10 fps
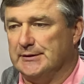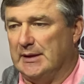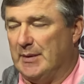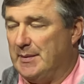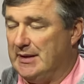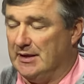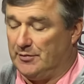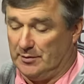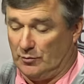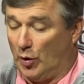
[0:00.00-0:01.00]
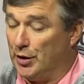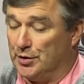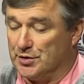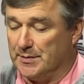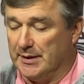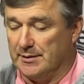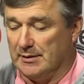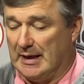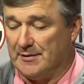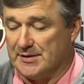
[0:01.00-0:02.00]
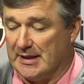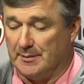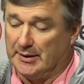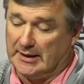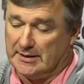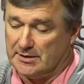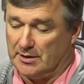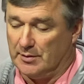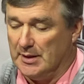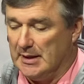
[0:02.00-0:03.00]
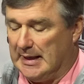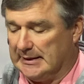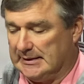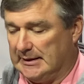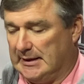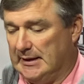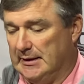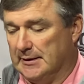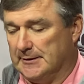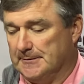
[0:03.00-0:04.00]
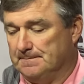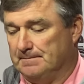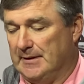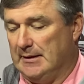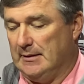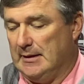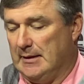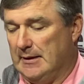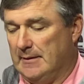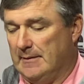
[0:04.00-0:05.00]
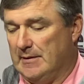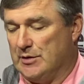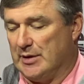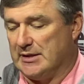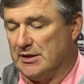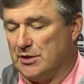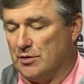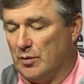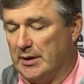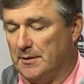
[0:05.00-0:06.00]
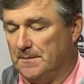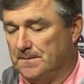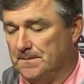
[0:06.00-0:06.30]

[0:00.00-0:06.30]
It may be different words, but a lot of the same plays. So I think he transitioned well.